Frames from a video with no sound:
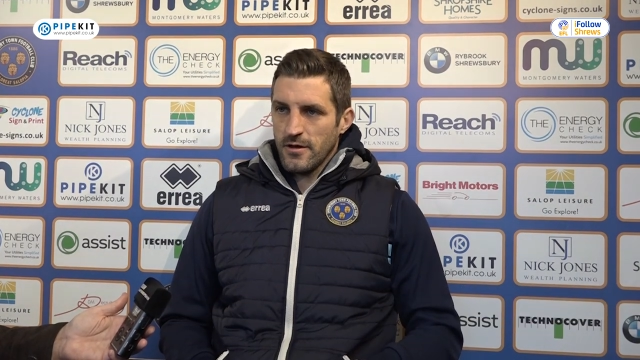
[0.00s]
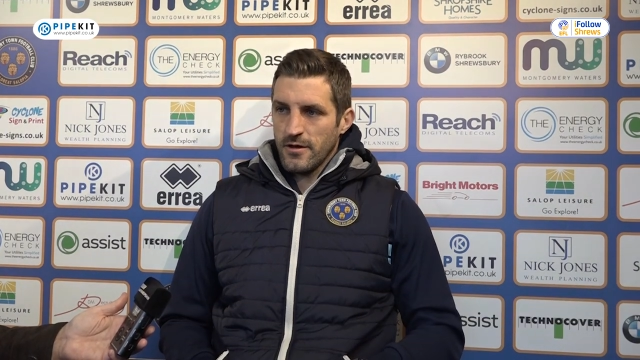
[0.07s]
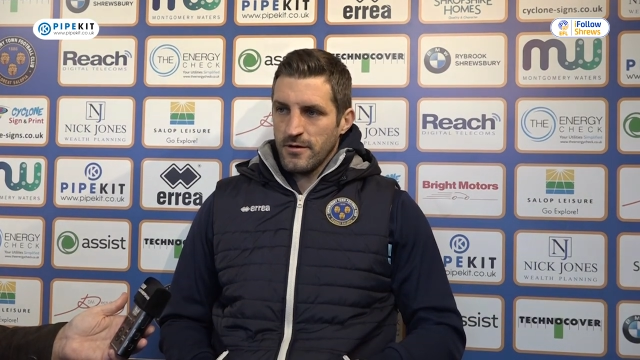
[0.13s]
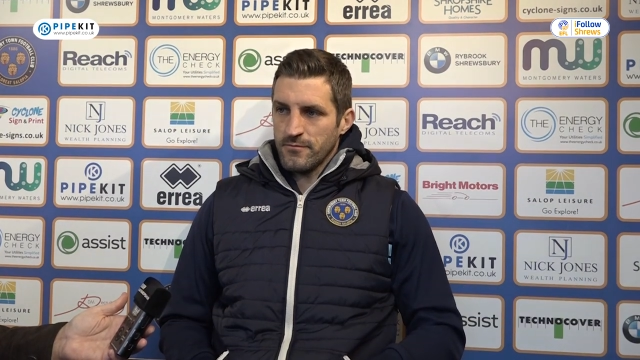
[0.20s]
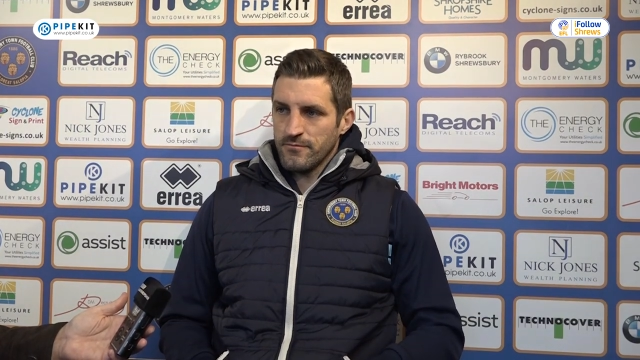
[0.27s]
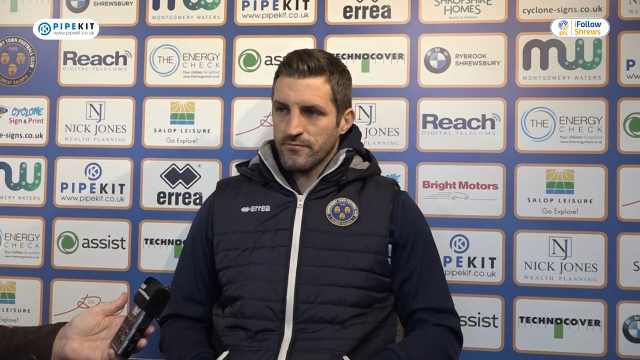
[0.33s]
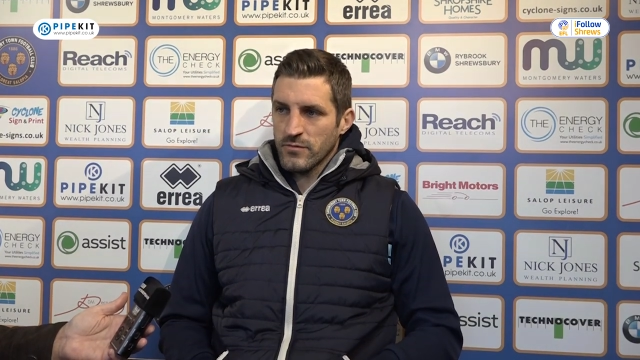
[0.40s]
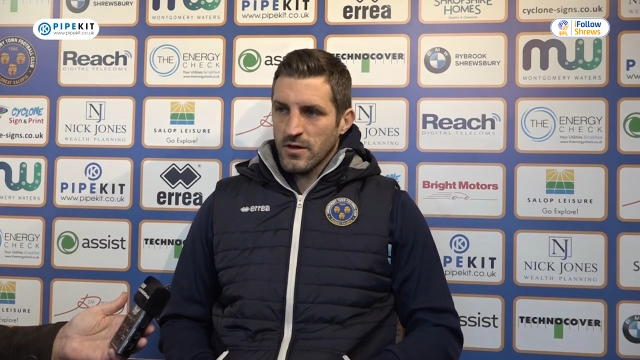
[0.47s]

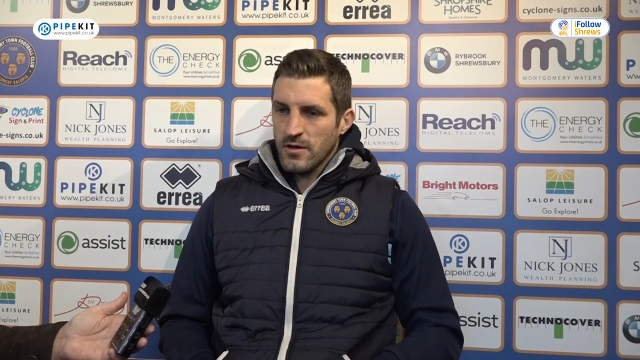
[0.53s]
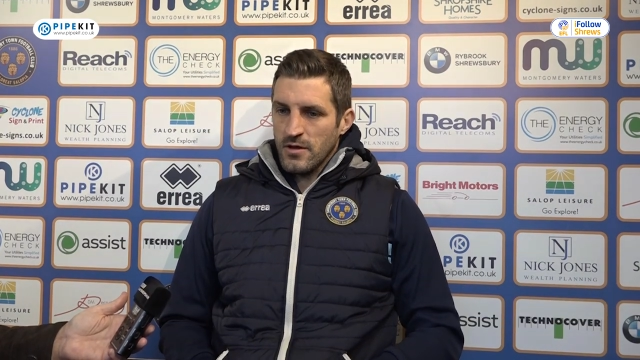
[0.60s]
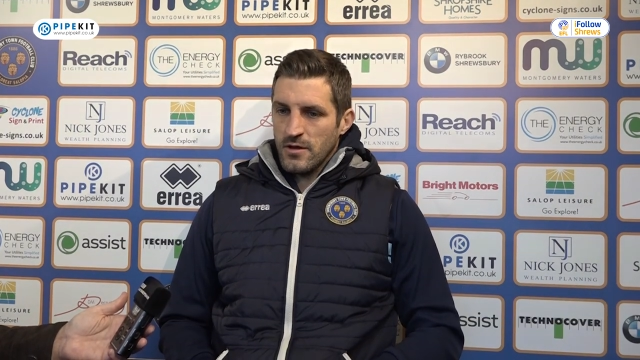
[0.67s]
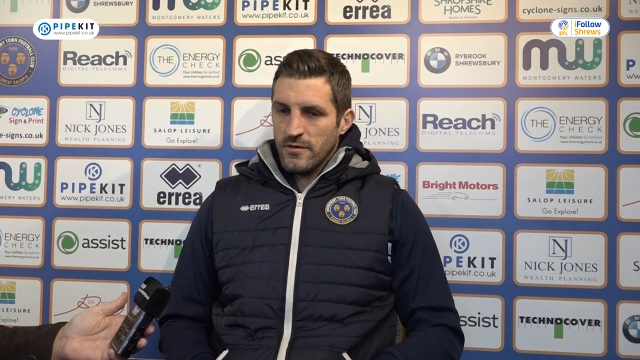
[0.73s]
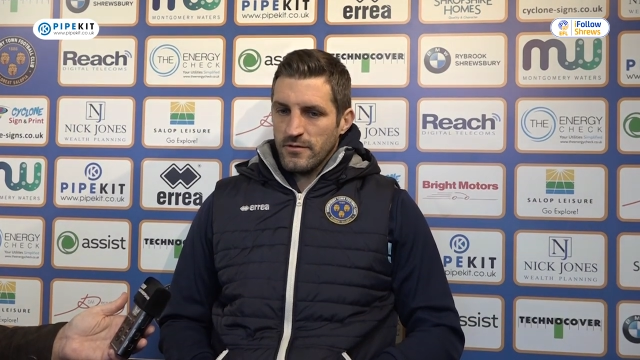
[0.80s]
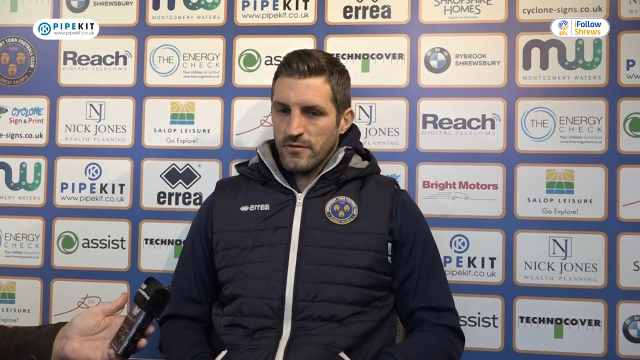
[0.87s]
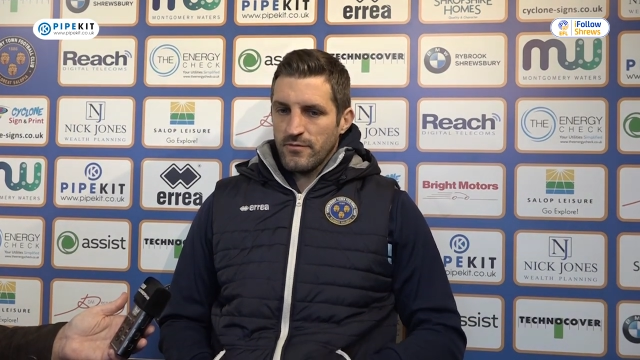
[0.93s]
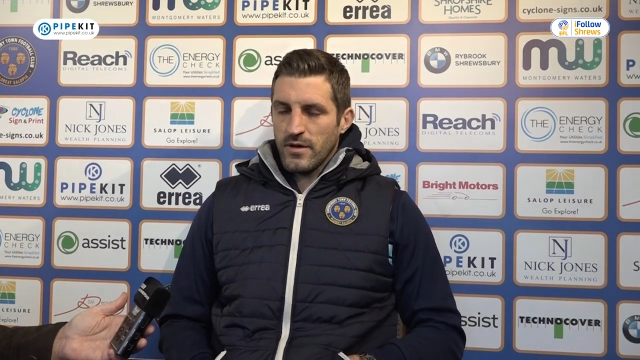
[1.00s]
Um,
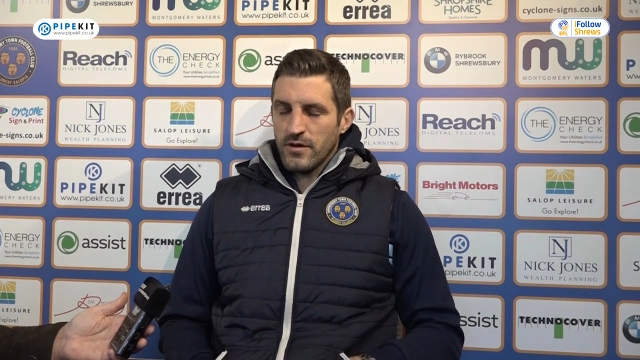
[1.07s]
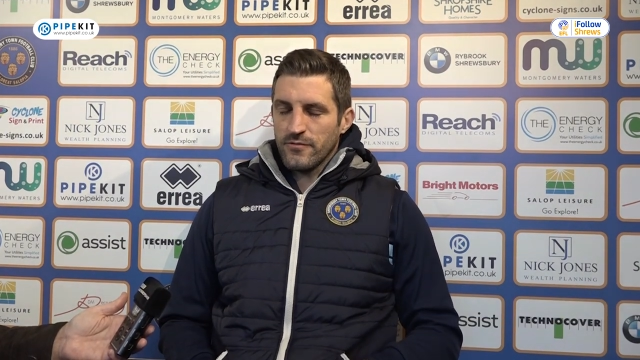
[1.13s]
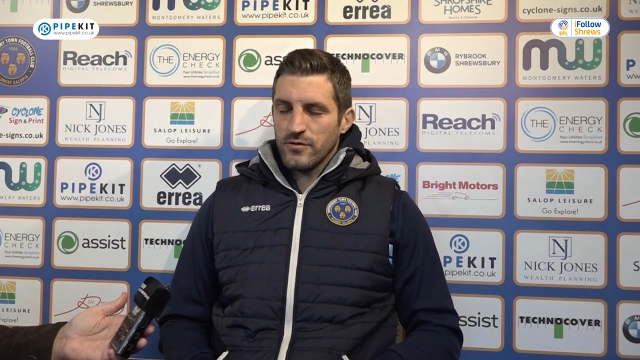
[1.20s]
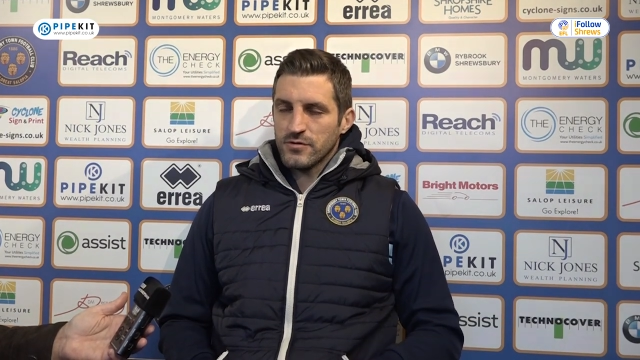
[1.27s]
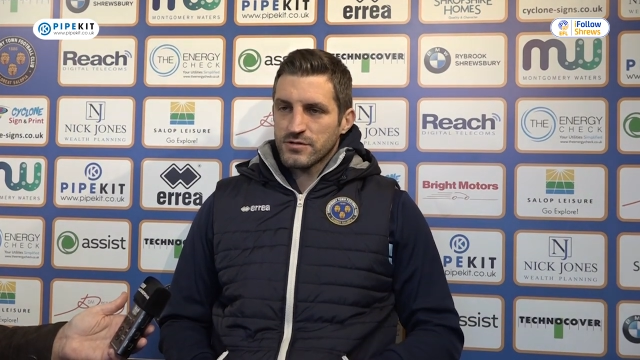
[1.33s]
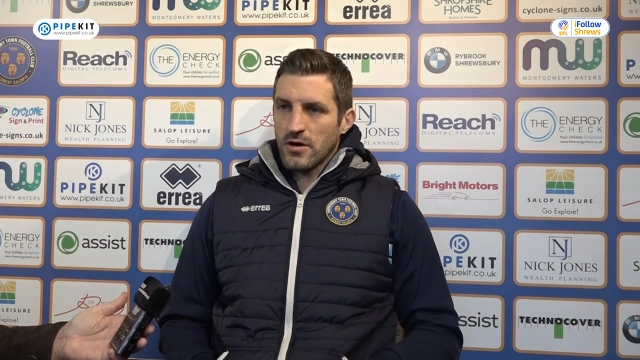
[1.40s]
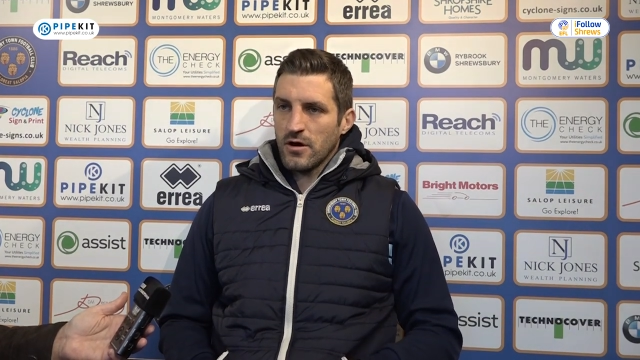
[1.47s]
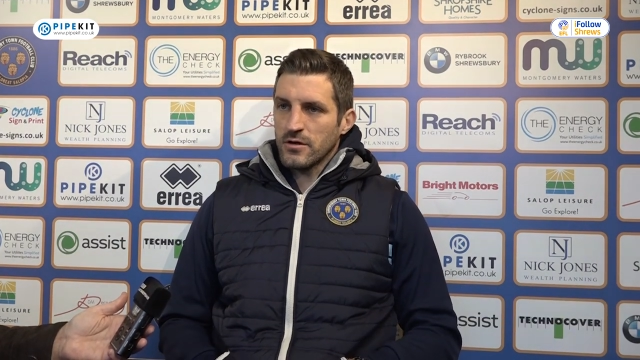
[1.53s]
they made a
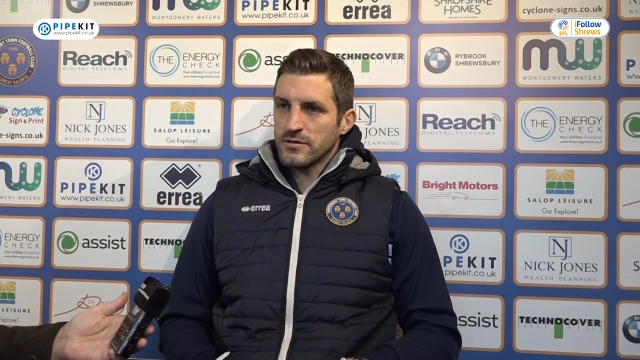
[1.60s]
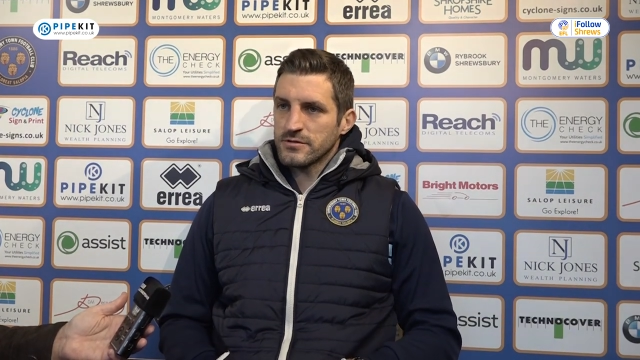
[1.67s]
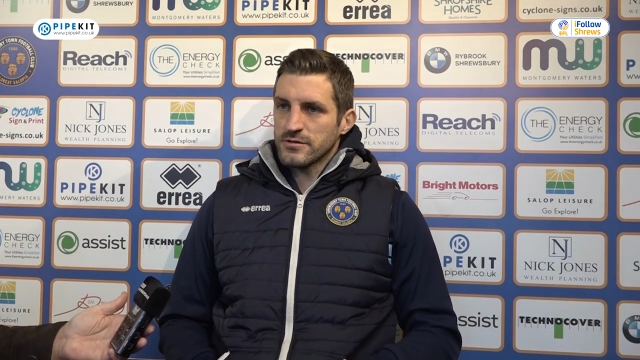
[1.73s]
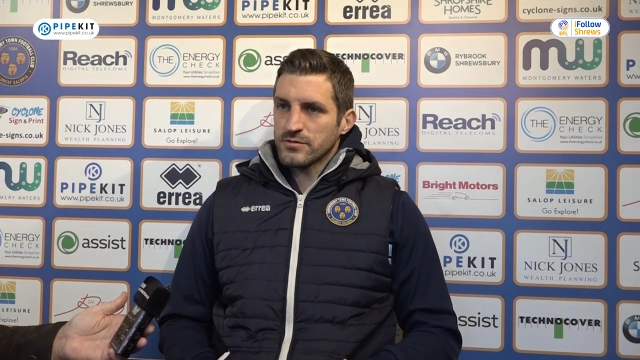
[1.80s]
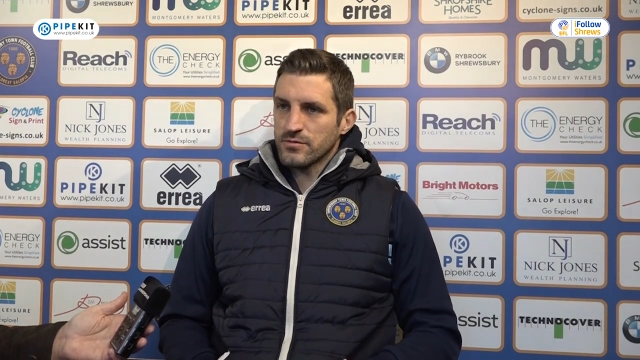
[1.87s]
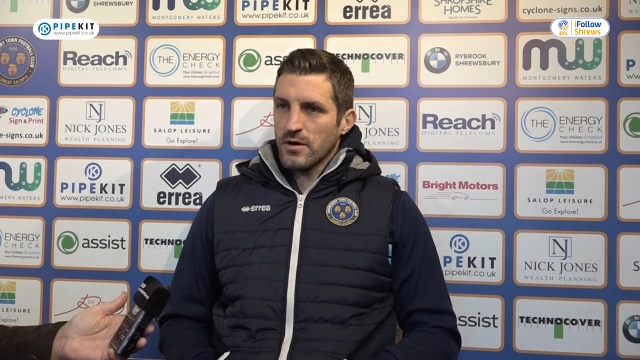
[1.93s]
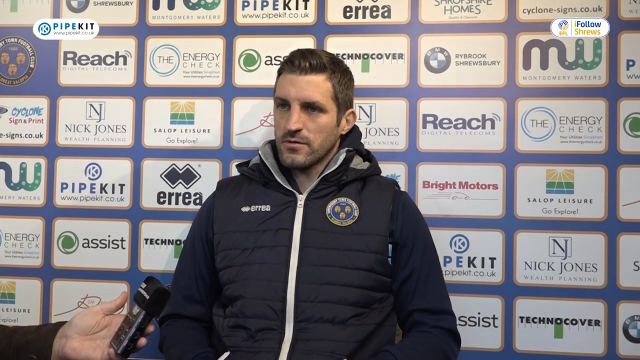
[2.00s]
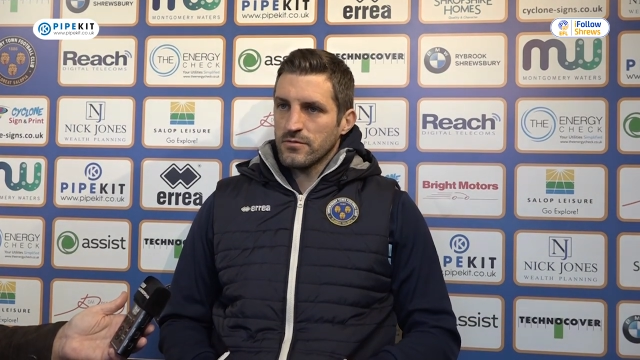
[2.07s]
few
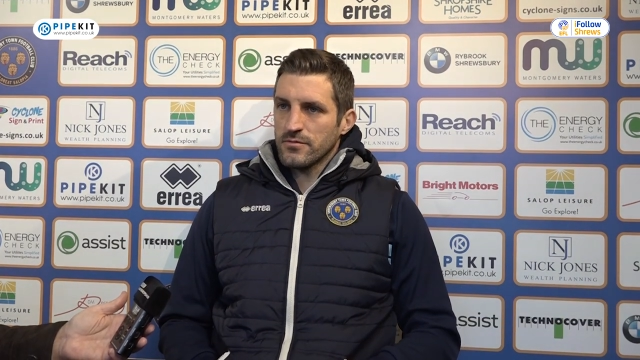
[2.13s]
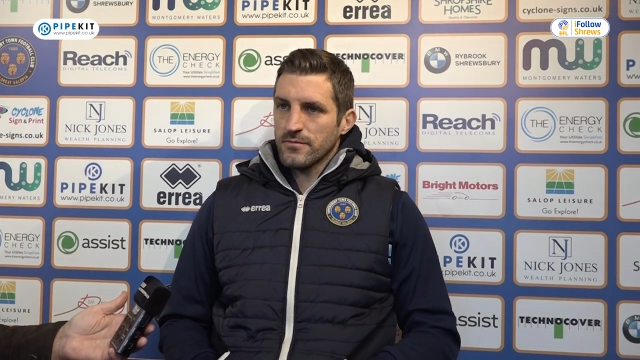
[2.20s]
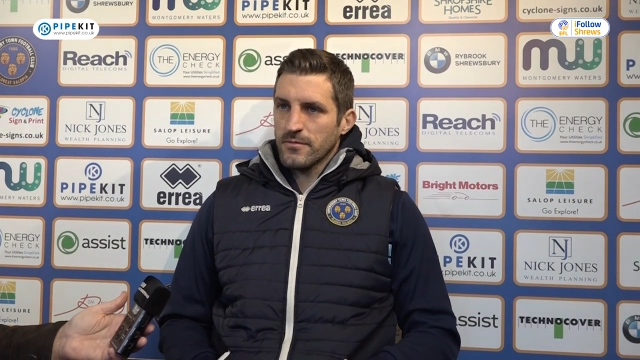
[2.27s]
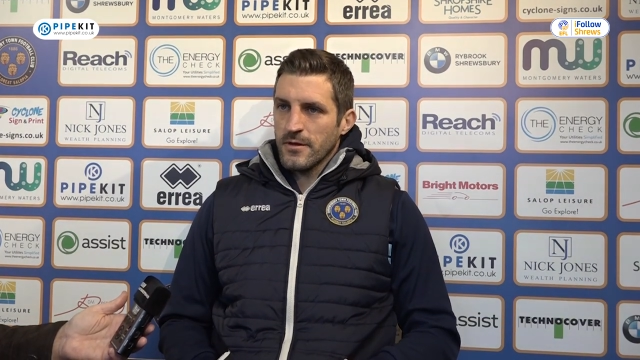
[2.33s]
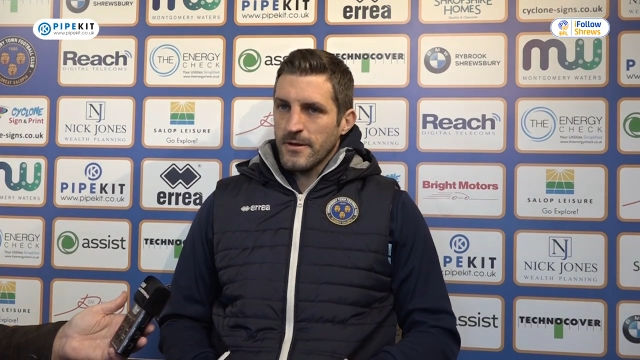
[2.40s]
signings as well.